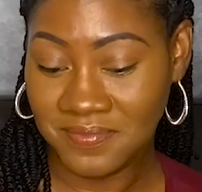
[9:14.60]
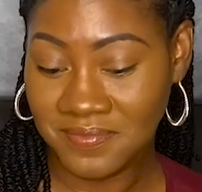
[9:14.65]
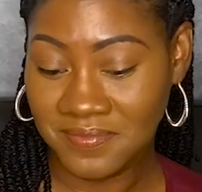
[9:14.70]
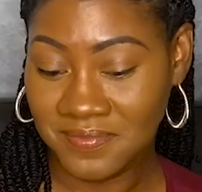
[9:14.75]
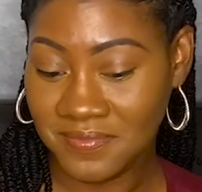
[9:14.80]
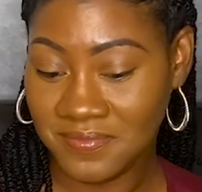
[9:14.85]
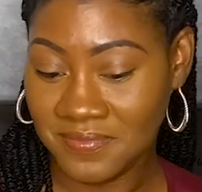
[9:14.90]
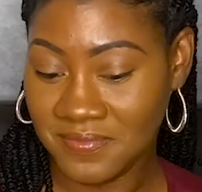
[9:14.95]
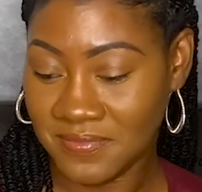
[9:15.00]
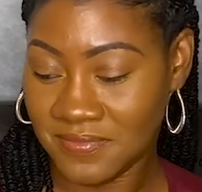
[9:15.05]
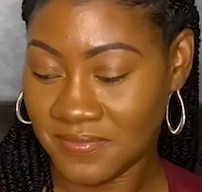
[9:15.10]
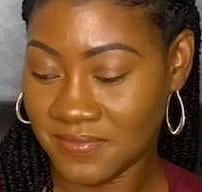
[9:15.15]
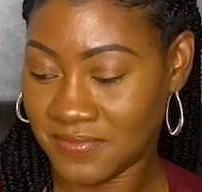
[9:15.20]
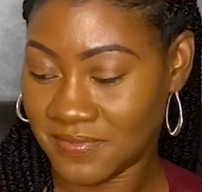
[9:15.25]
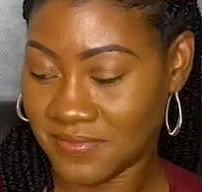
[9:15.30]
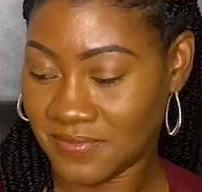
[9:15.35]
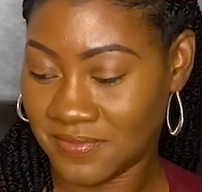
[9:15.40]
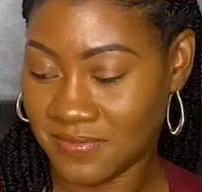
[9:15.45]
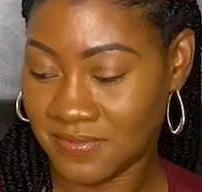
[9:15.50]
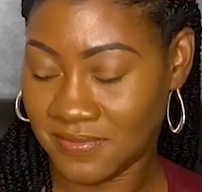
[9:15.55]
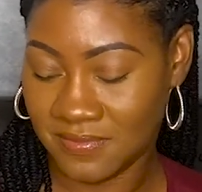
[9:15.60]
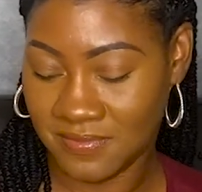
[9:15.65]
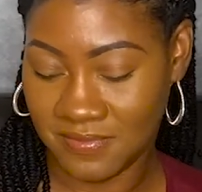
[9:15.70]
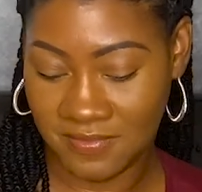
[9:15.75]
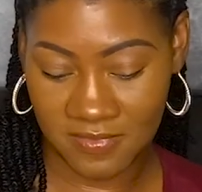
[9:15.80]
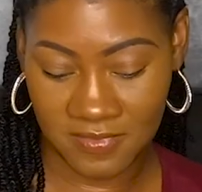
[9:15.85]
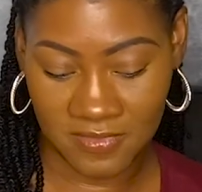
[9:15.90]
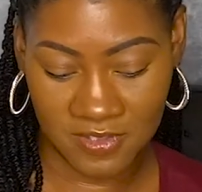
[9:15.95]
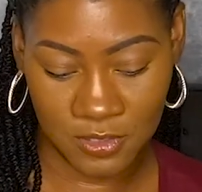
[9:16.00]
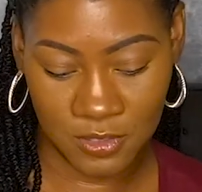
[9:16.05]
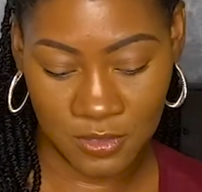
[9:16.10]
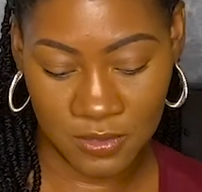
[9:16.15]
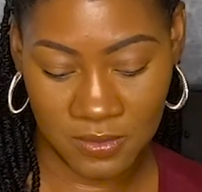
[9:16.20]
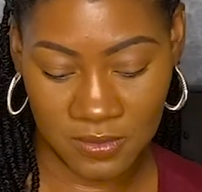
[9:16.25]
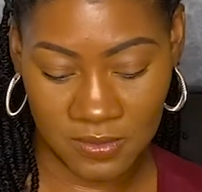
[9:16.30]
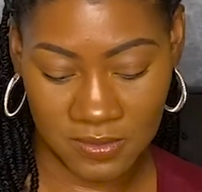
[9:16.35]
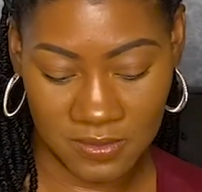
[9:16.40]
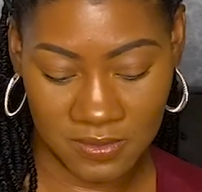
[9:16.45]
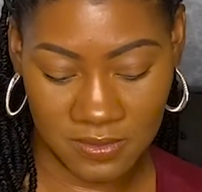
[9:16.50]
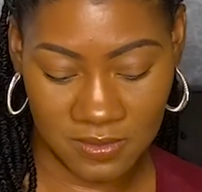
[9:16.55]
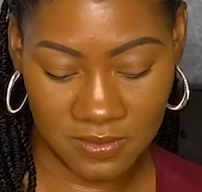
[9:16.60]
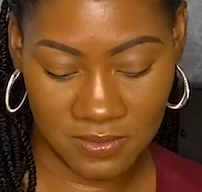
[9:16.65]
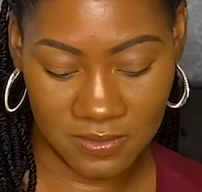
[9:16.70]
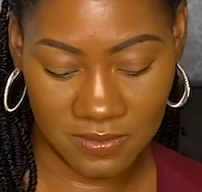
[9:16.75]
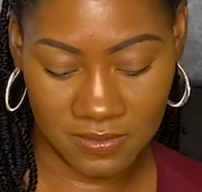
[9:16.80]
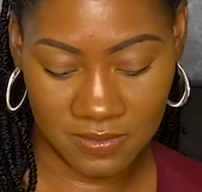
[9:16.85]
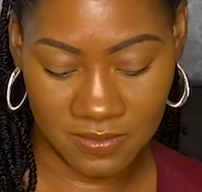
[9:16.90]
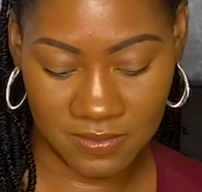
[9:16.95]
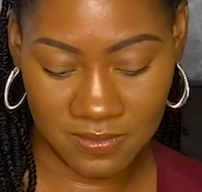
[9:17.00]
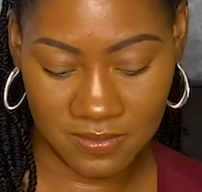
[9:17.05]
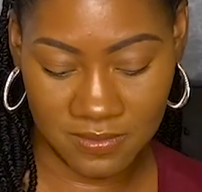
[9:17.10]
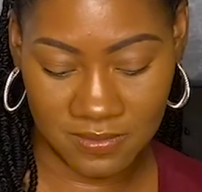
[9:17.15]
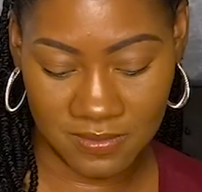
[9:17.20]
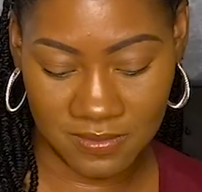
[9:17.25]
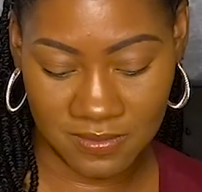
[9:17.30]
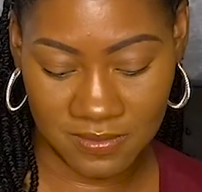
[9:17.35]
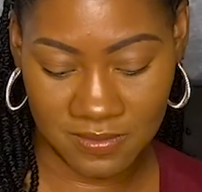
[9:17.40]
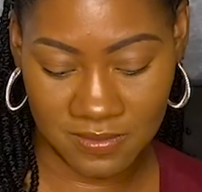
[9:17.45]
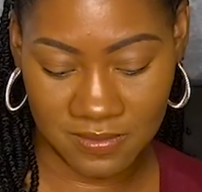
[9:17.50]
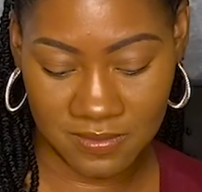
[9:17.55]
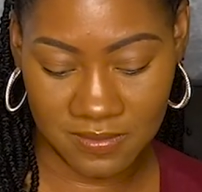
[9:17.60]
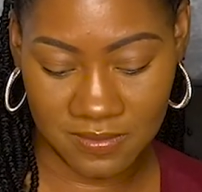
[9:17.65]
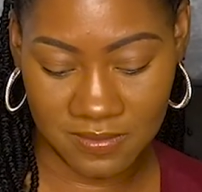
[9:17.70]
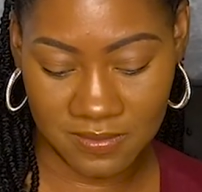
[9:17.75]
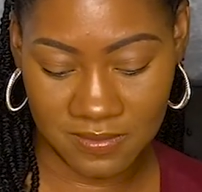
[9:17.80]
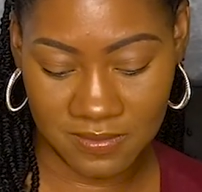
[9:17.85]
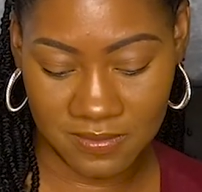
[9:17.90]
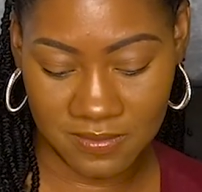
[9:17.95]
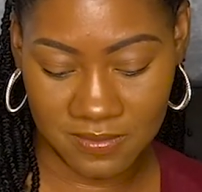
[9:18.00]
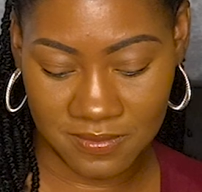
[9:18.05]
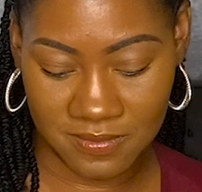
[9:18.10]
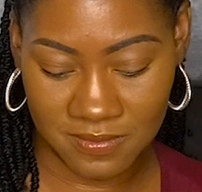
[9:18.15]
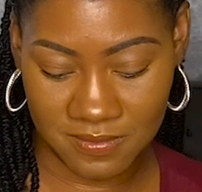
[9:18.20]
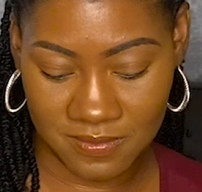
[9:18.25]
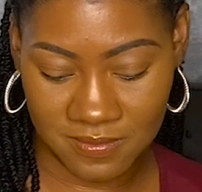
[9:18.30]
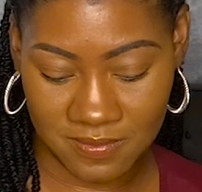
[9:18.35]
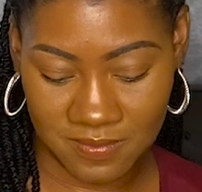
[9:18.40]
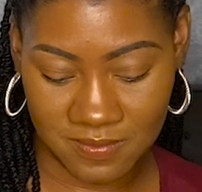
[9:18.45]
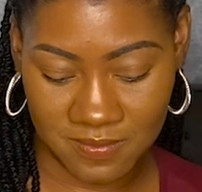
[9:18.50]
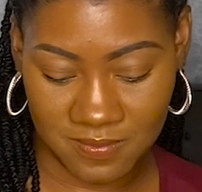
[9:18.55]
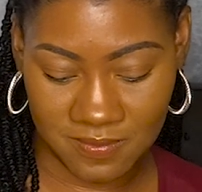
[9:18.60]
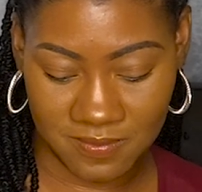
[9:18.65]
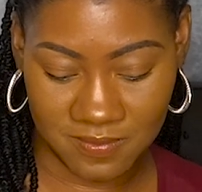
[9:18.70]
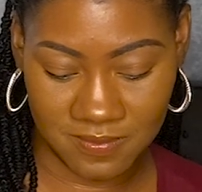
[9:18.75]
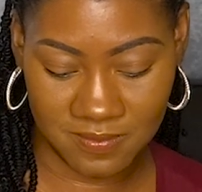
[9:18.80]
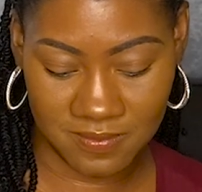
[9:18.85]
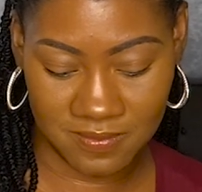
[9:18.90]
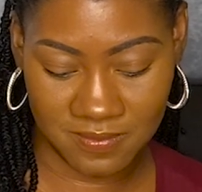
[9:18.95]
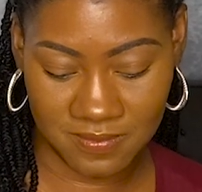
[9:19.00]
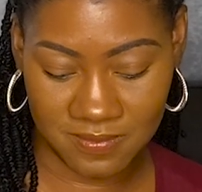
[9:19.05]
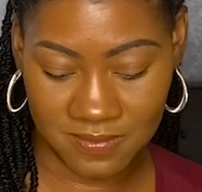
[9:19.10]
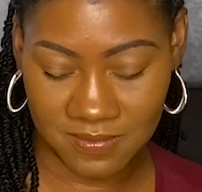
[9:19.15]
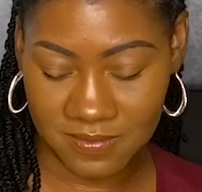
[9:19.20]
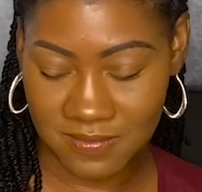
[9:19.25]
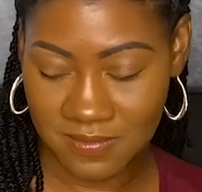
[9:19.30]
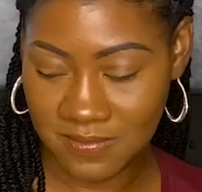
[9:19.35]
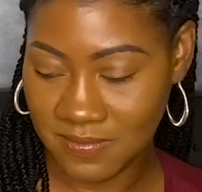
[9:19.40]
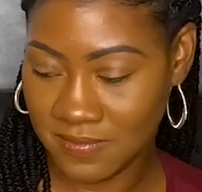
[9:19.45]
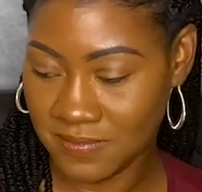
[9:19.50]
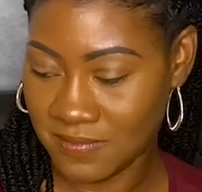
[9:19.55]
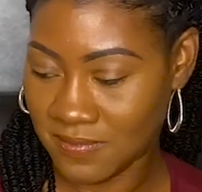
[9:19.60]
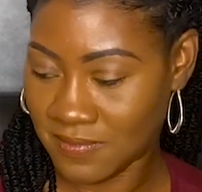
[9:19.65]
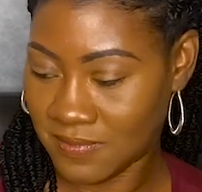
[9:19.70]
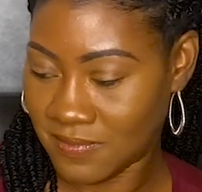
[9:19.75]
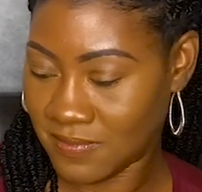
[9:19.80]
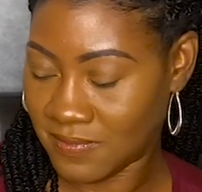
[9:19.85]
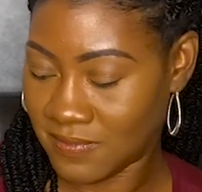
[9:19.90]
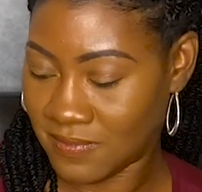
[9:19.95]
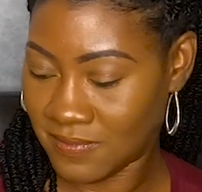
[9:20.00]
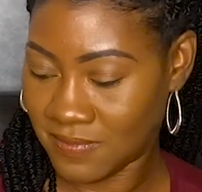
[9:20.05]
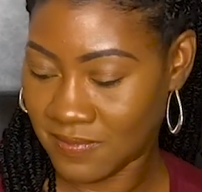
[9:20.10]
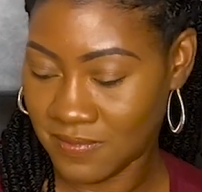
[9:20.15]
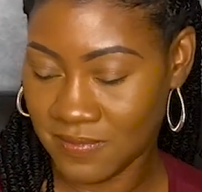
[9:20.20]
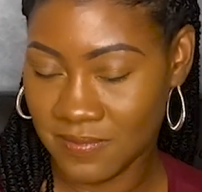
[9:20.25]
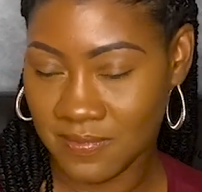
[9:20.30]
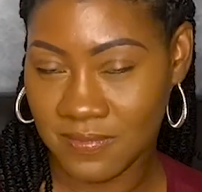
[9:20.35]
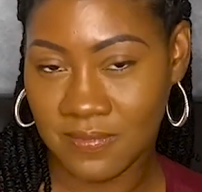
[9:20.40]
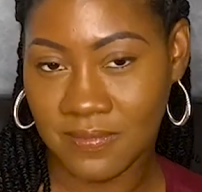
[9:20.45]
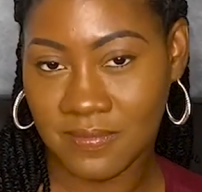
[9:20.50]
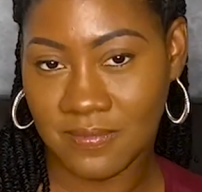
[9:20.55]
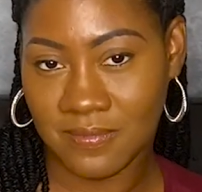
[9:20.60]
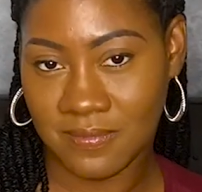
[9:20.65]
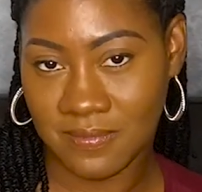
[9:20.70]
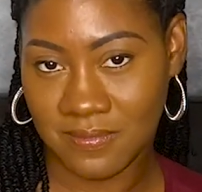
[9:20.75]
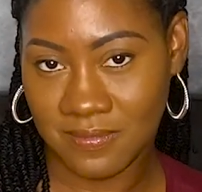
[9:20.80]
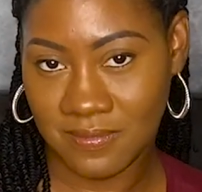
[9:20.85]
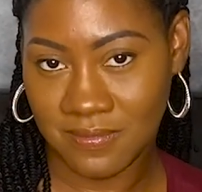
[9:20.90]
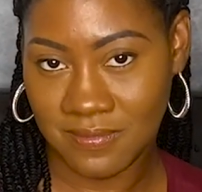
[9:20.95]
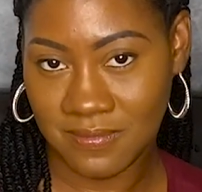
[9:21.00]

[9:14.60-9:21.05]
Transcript: [no speech]